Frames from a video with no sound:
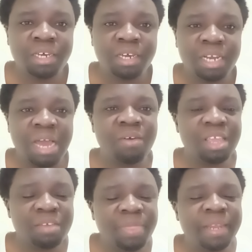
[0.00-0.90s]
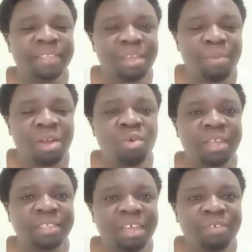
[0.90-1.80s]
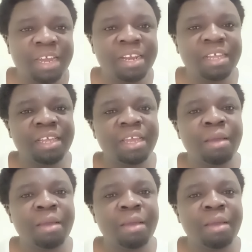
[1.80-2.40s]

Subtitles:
Now, if there is someone who has suffered a